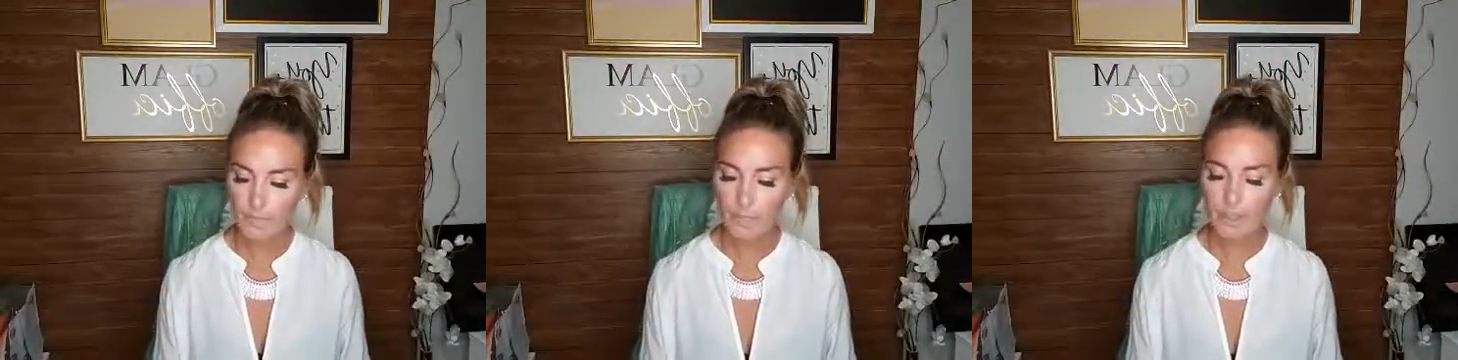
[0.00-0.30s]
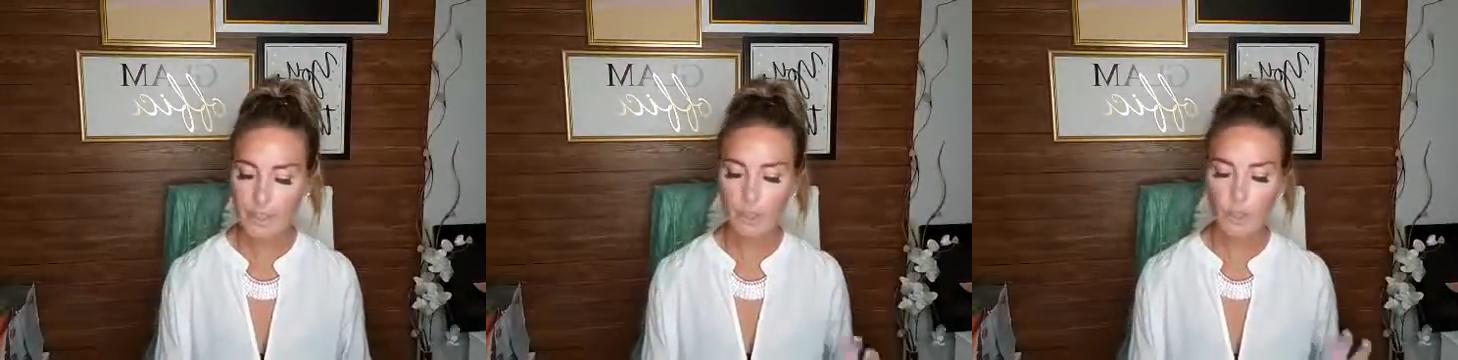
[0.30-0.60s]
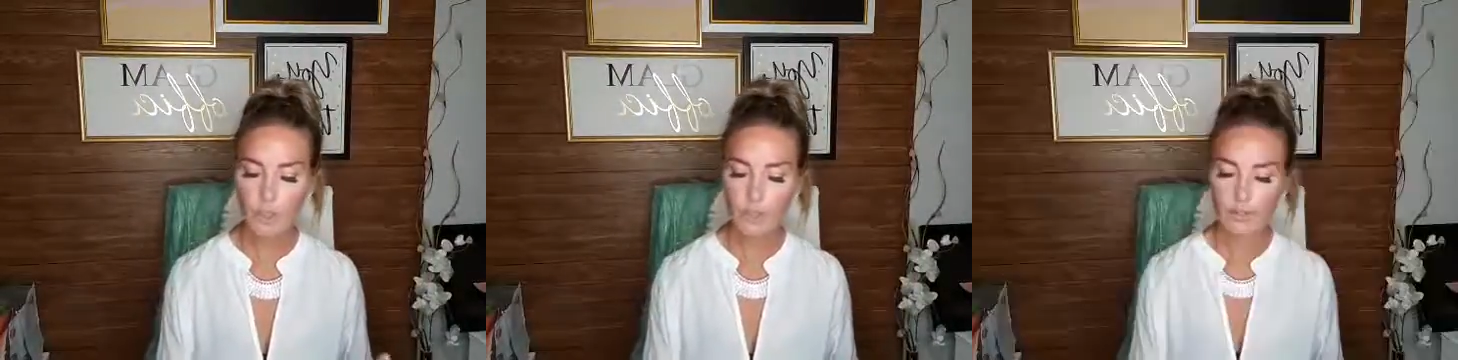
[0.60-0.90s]
these are
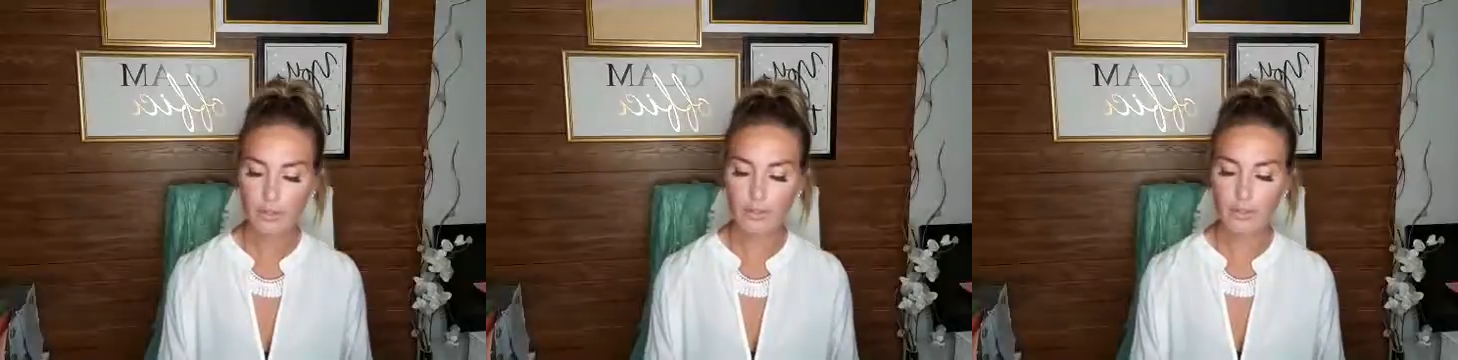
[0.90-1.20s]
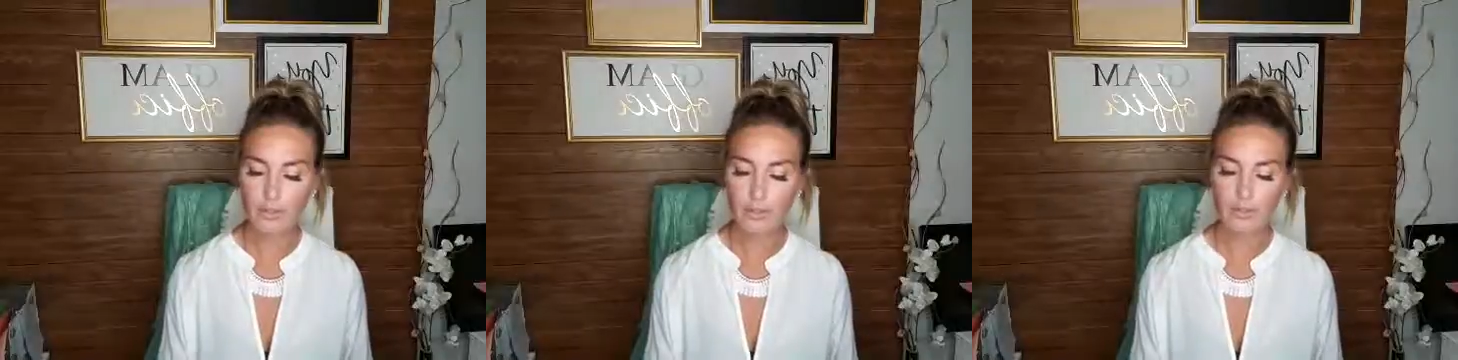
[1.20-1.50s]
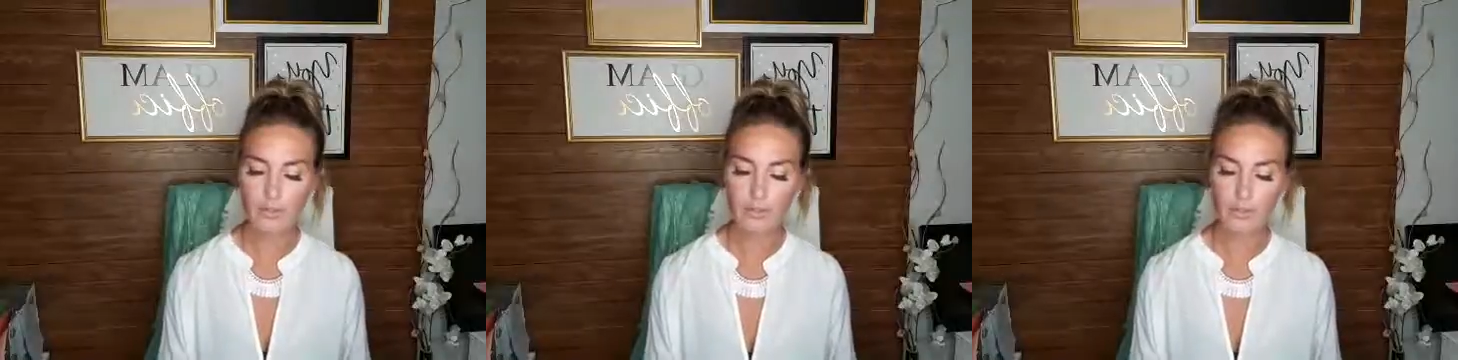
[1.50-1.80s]
words
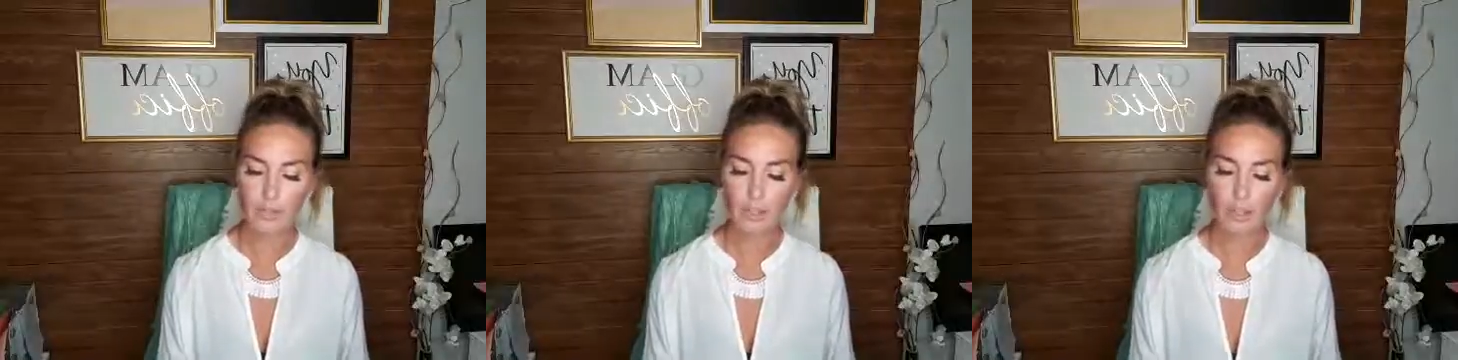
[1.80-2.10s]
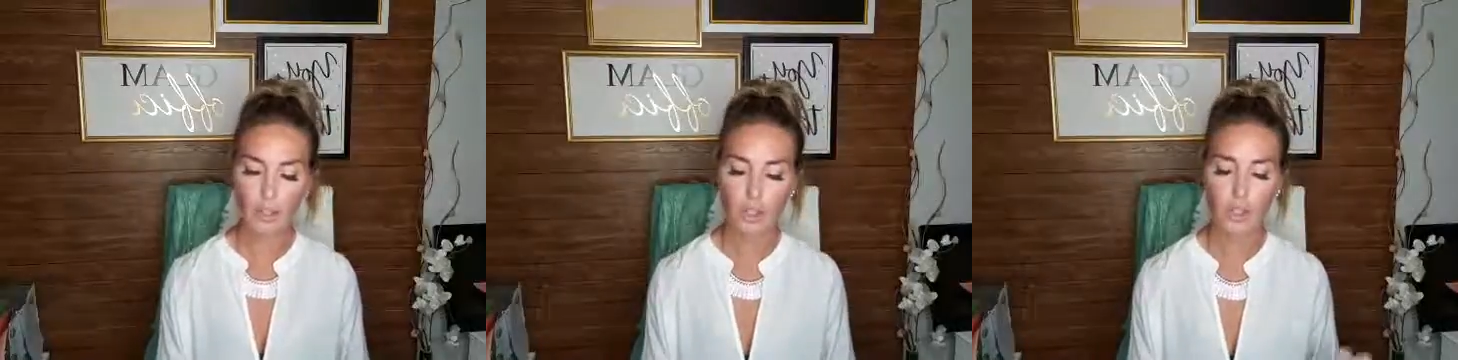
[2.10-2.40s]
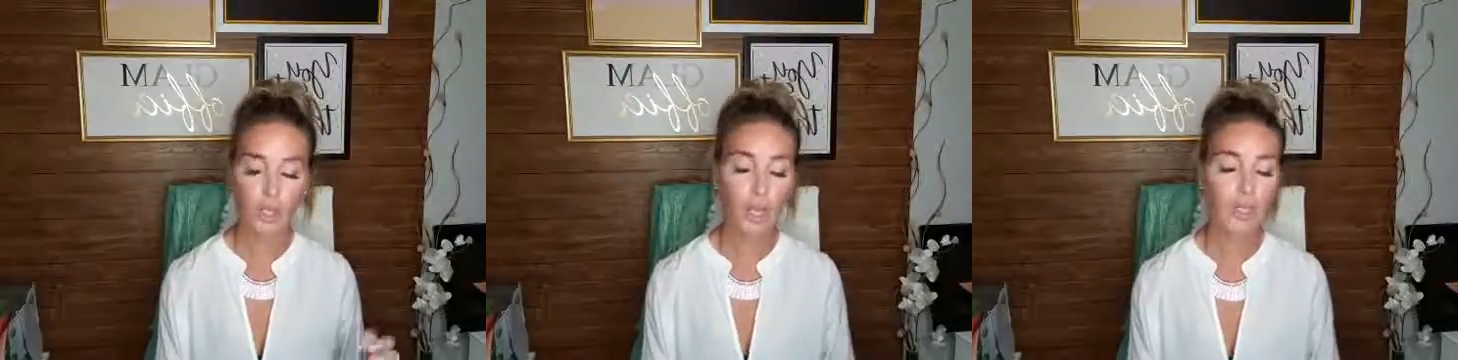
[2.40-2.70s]
that you should
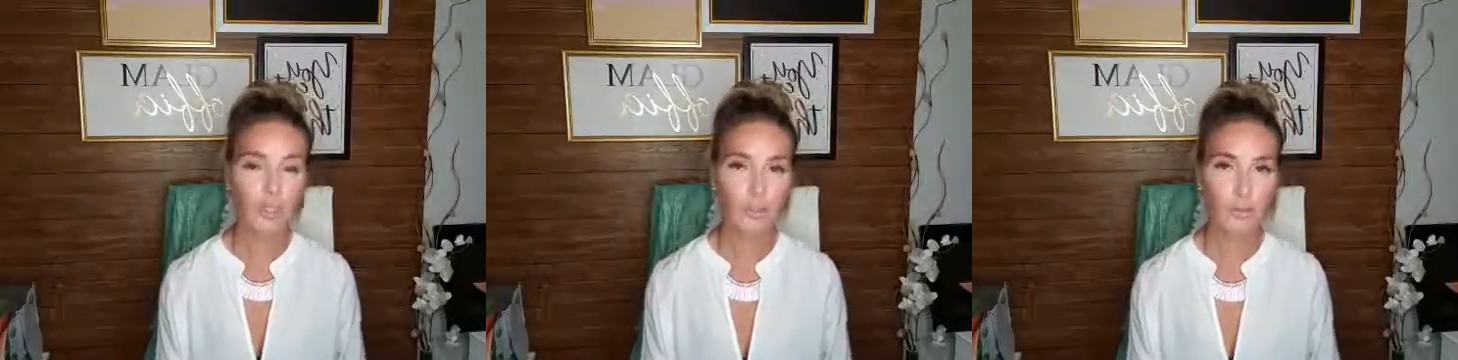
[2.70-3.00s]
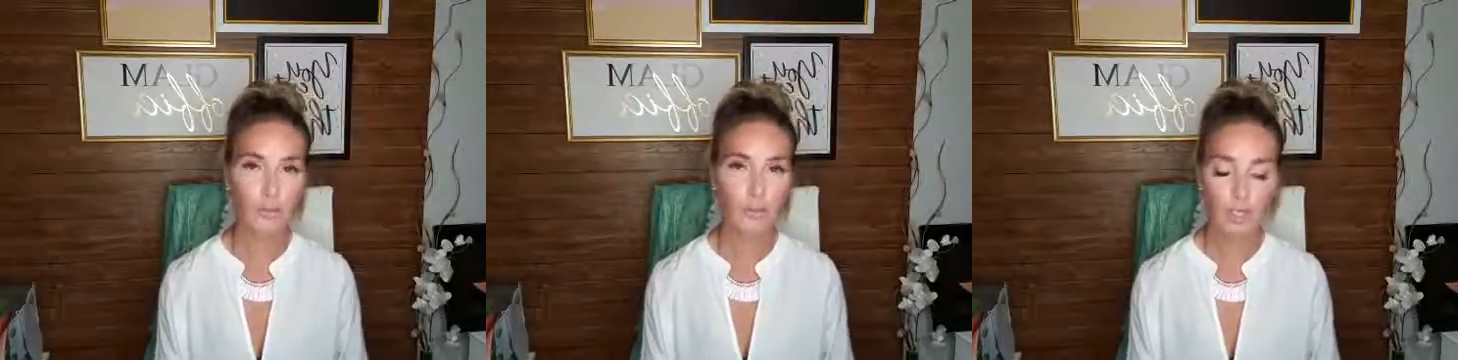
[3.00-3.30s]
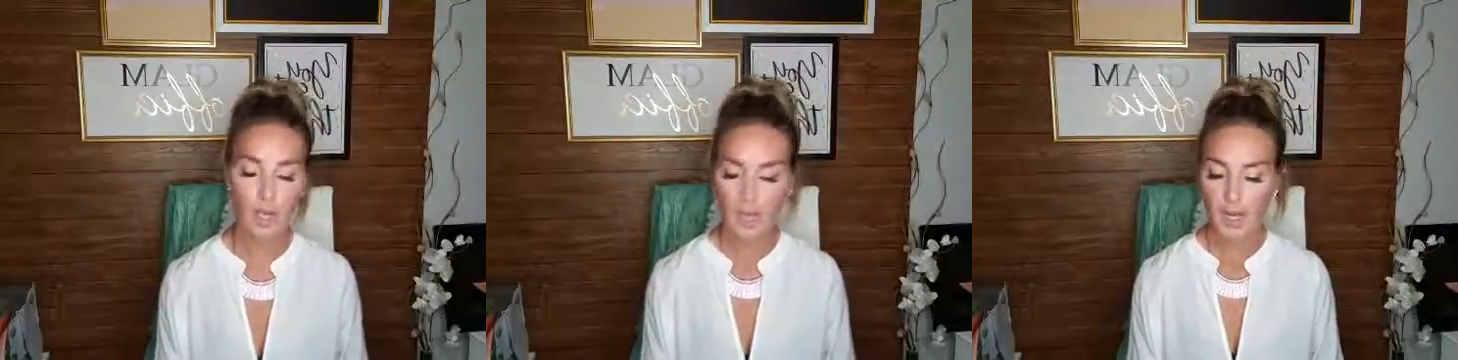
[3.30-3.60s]
not use
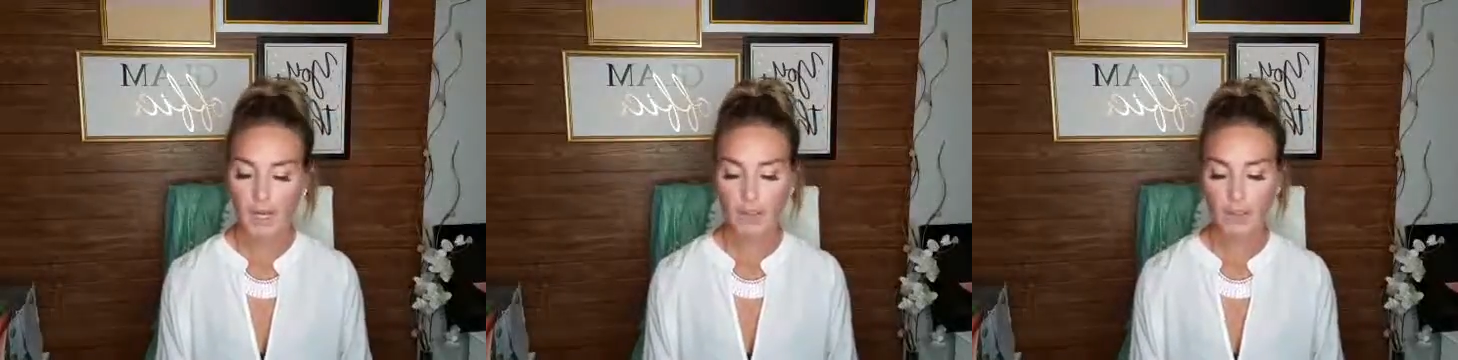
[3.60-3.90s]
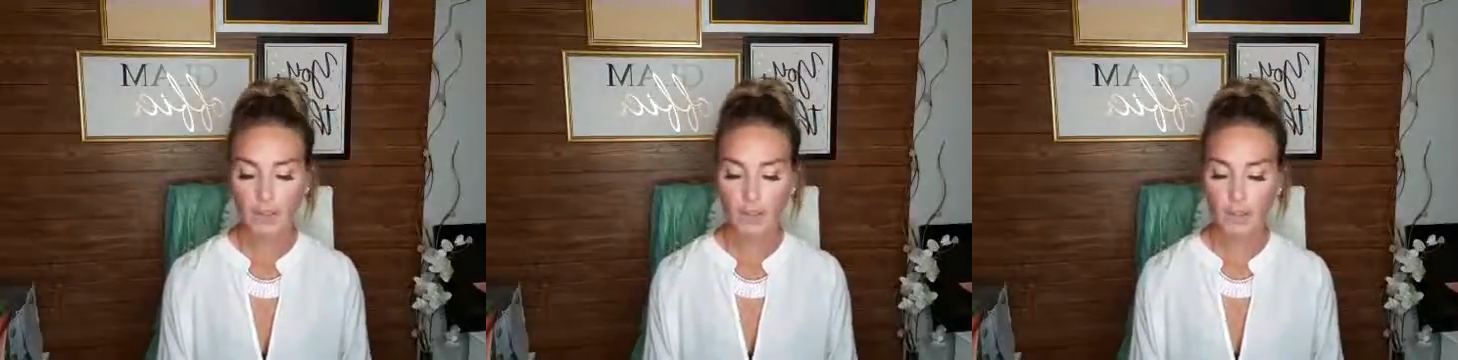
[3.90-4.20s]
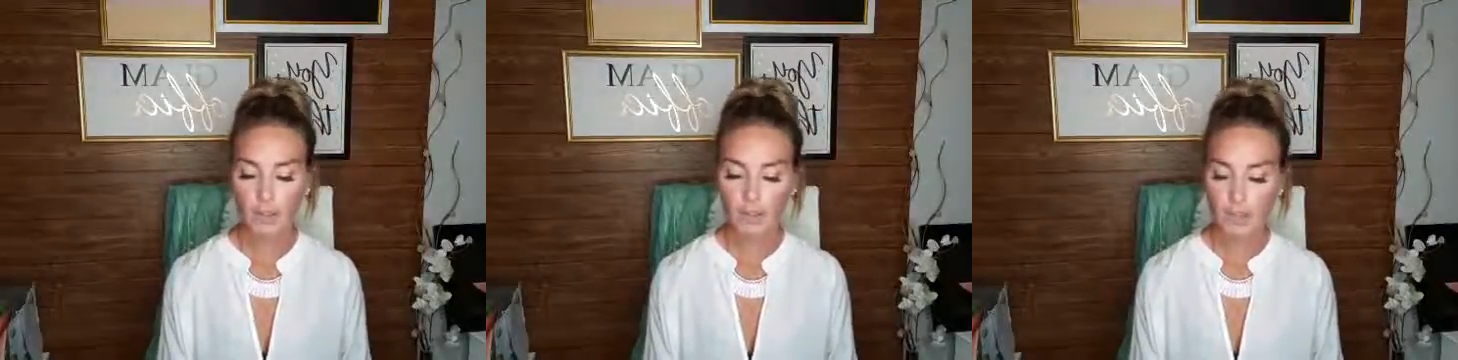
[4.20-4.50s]
and that you
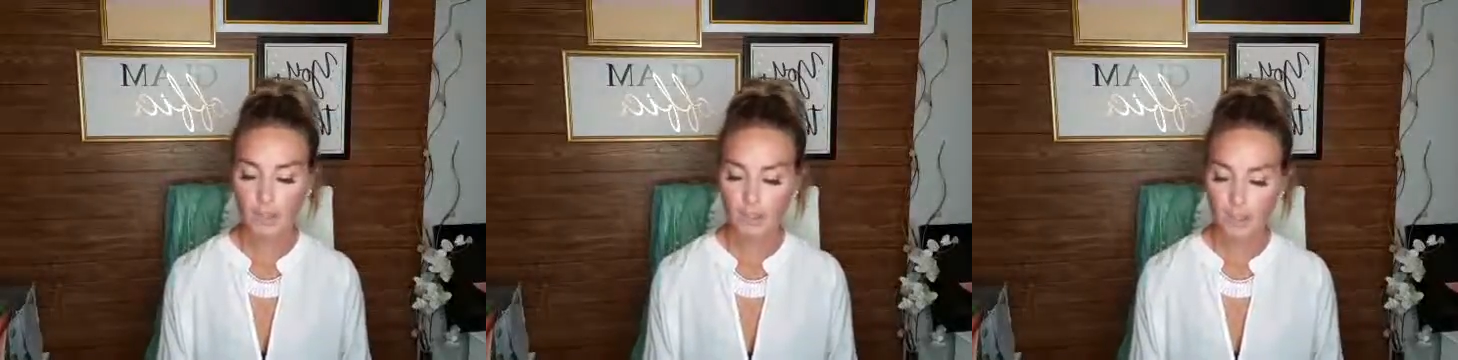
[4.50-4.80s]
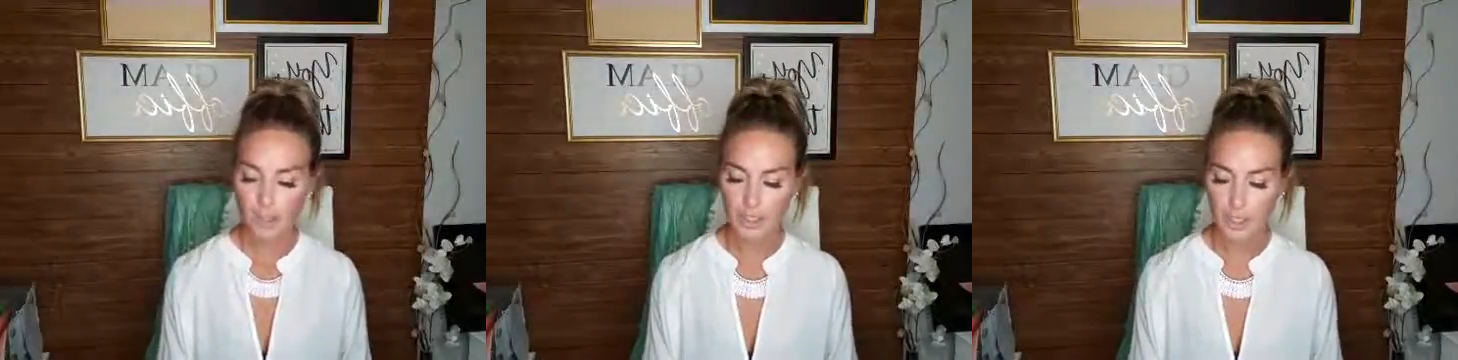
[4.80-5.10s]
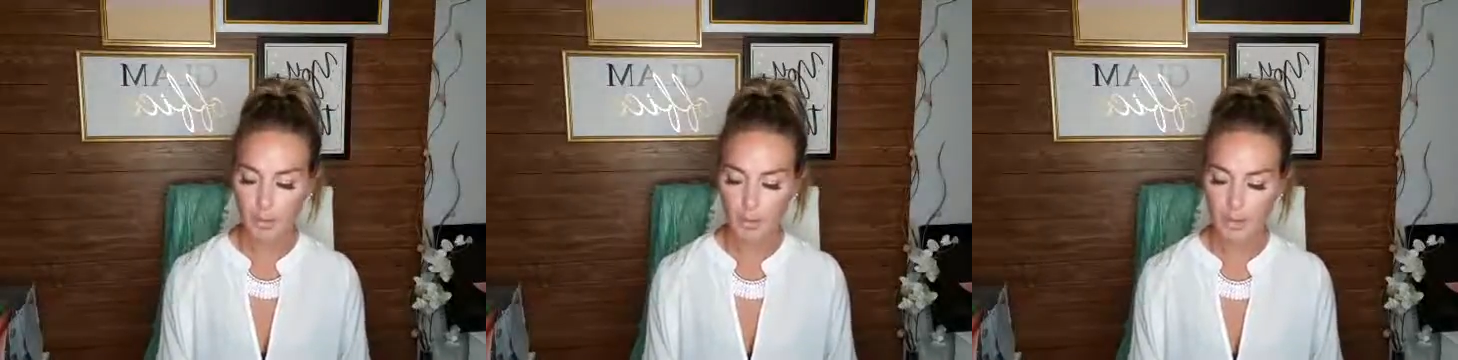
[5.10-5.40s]
should try to change
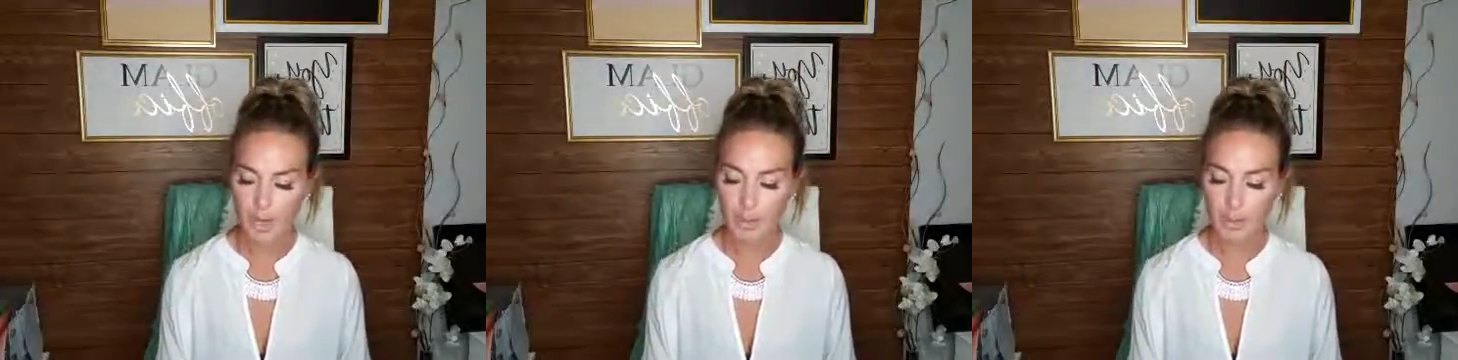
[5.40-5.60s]
up, okay?